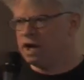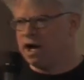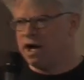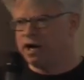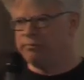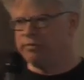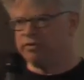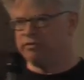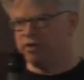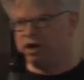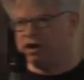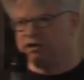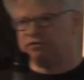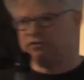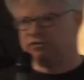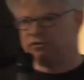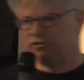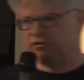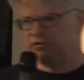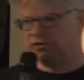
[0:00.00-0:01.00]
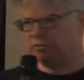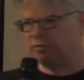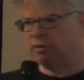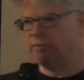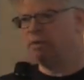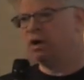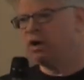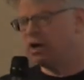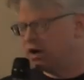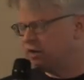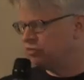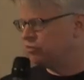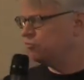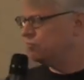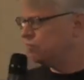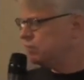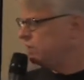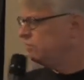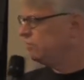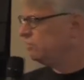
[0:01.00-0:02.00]
copyright system, among other
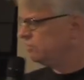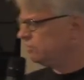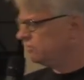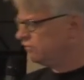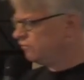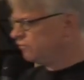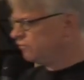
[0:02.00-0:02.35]
reasons